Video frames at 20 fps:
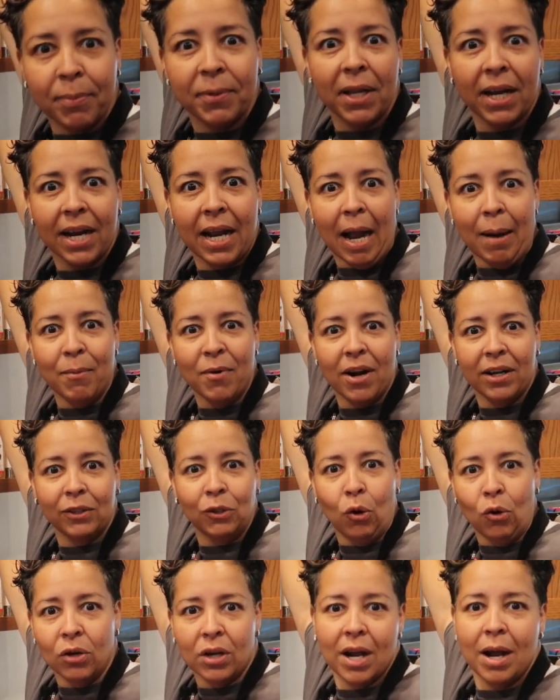up the camera.
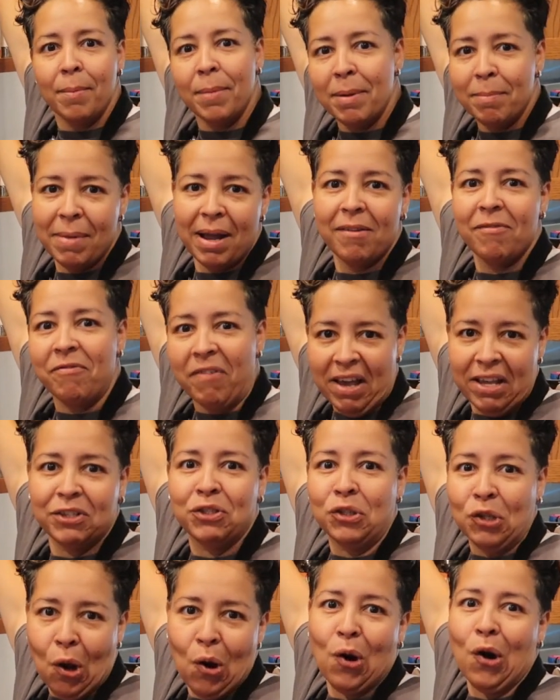Don't come in my
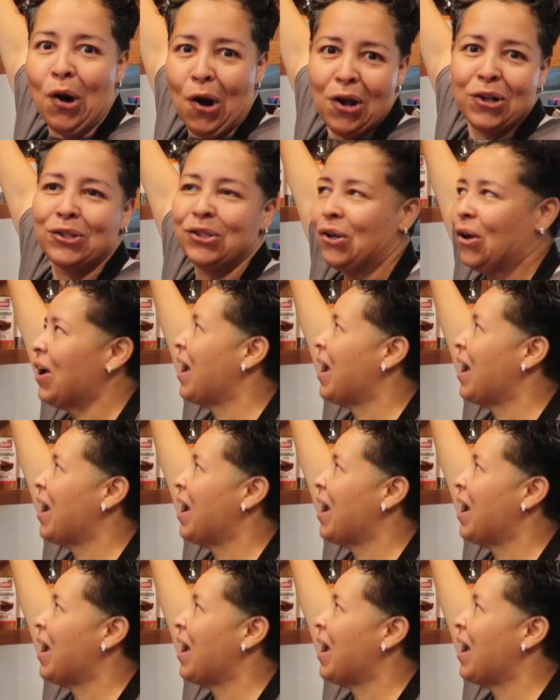face so close,